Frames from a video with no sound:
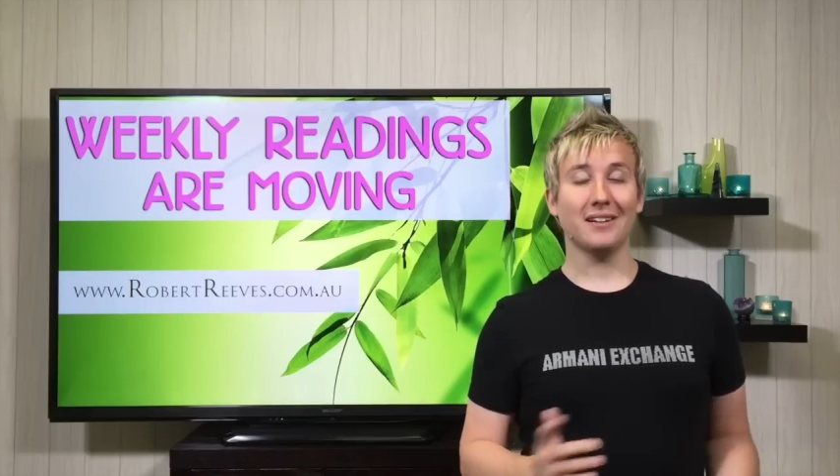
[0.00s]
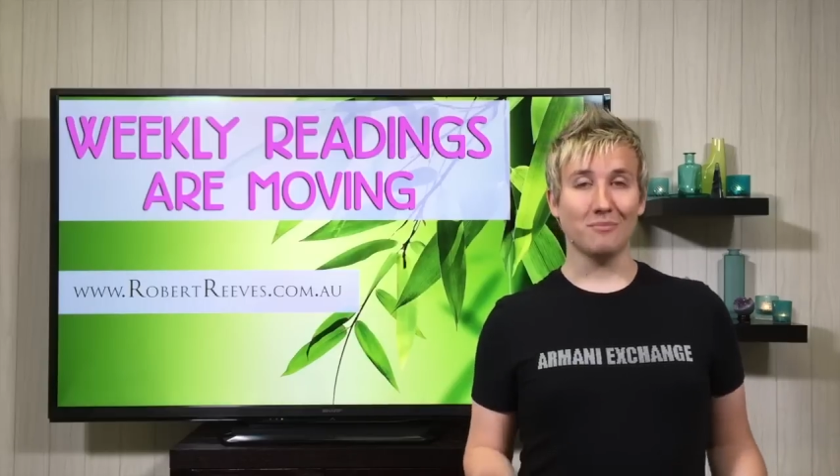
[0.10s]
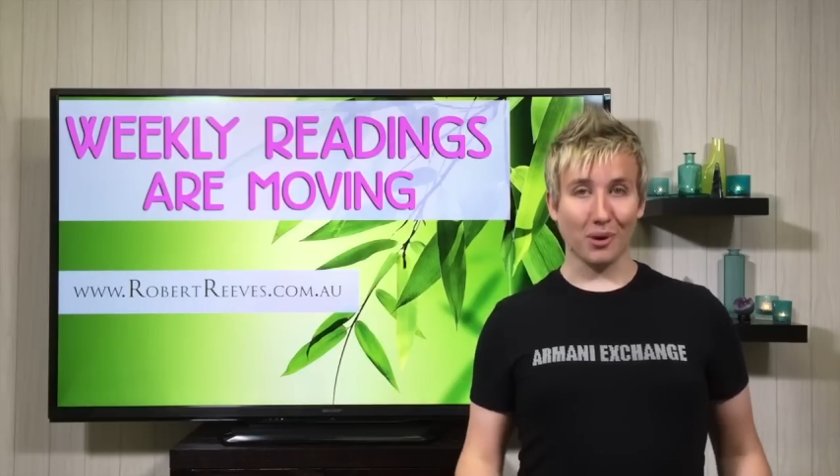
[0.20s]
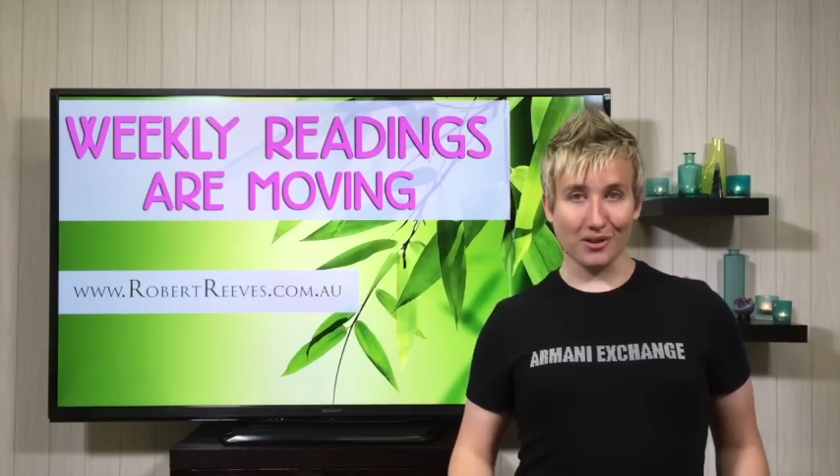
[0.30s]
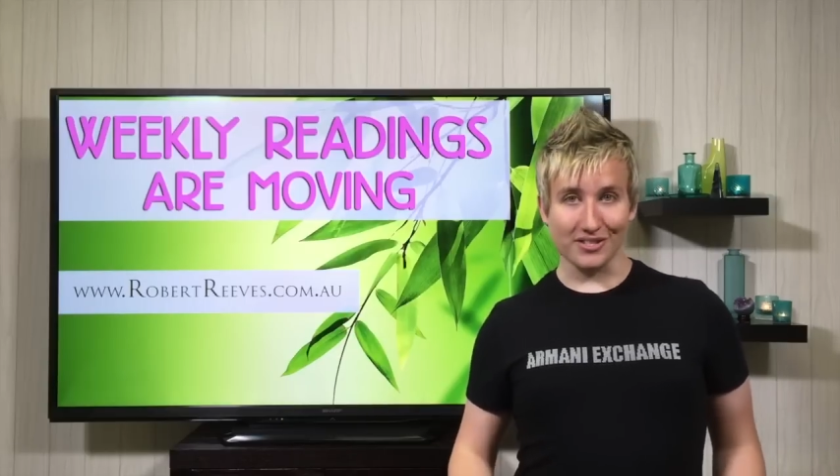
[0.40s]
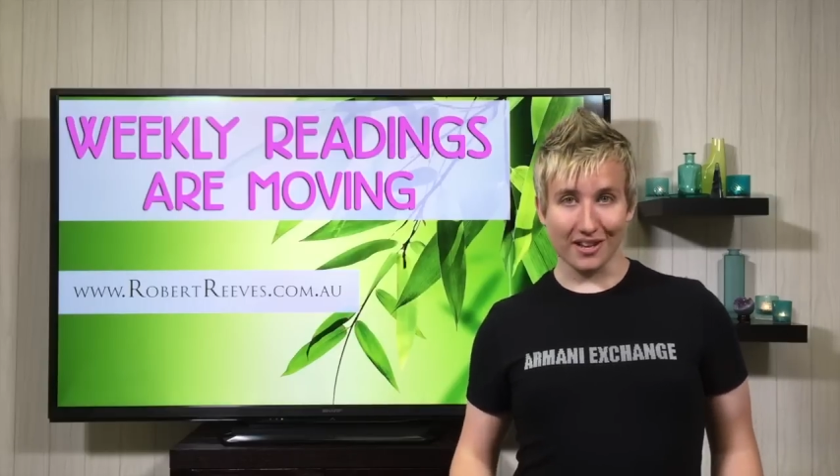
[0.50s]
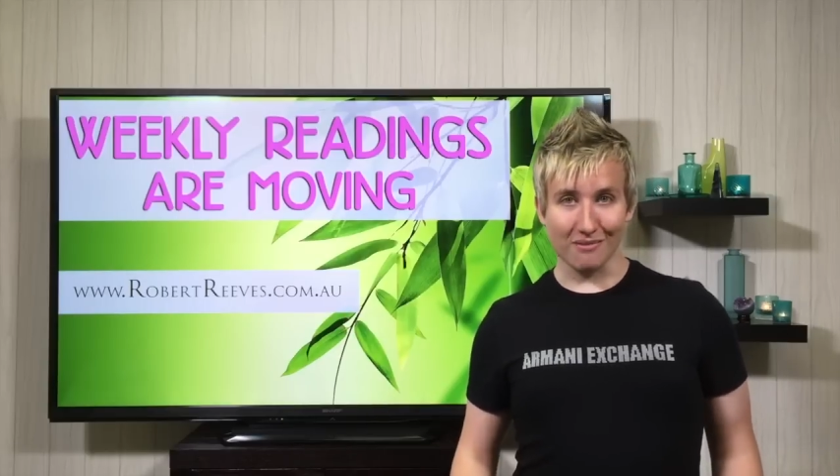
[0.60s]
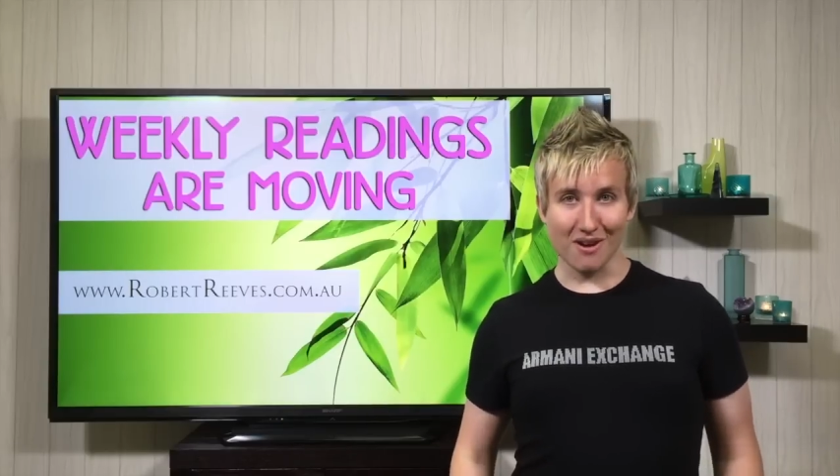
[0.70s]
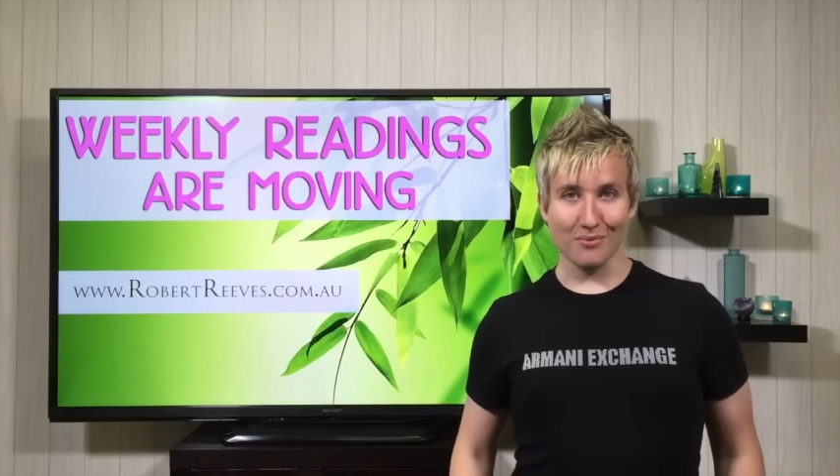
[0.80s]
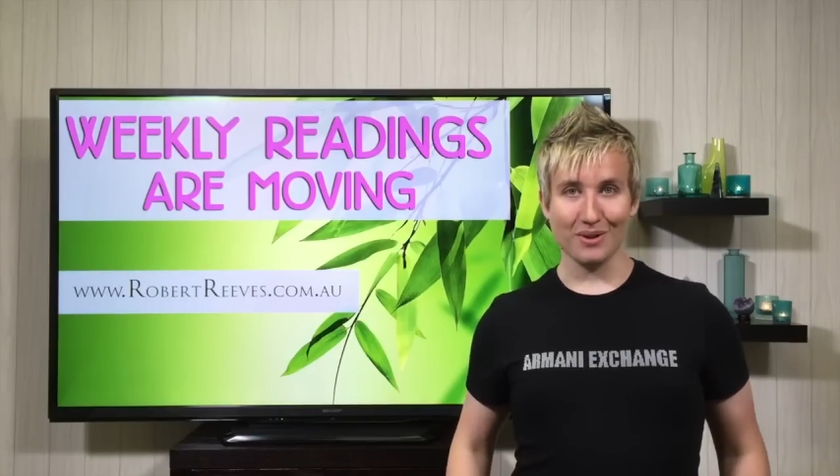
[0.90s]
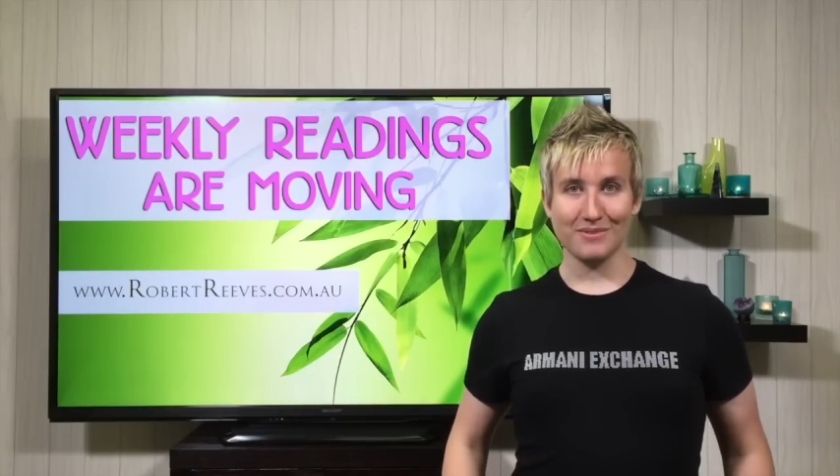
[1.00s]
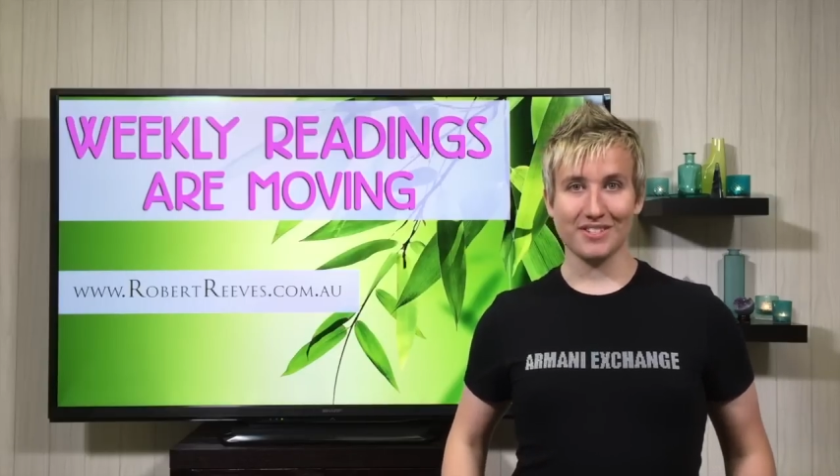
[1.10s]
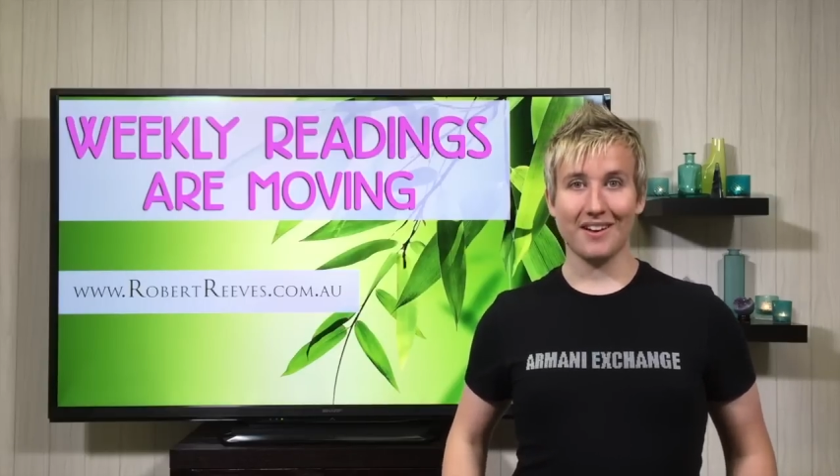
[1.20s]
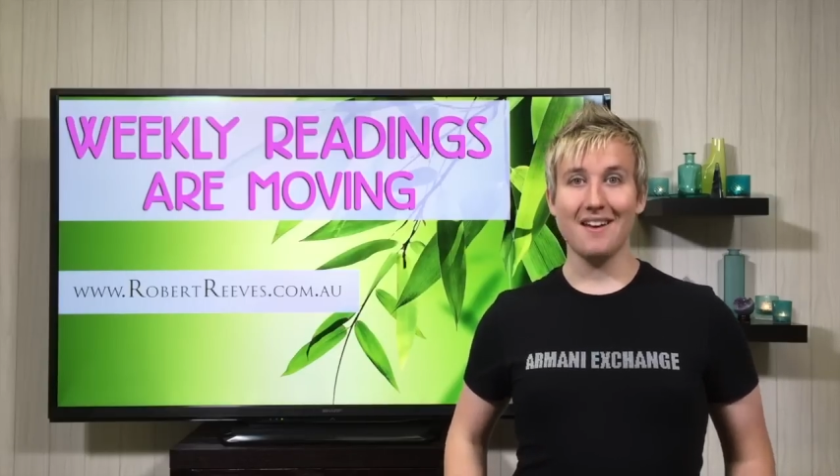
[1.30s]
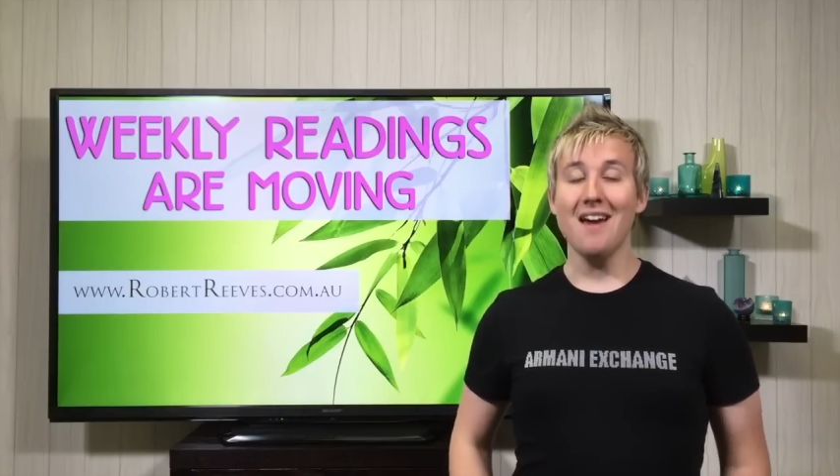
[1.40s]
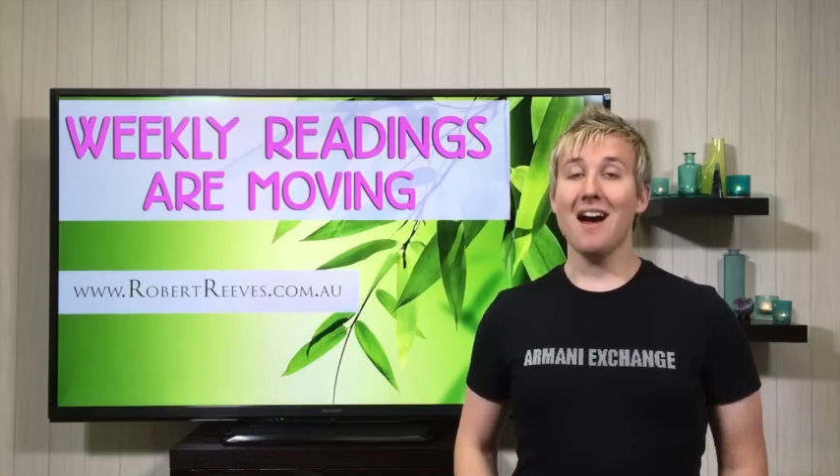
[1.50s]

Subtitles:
and post that on my website,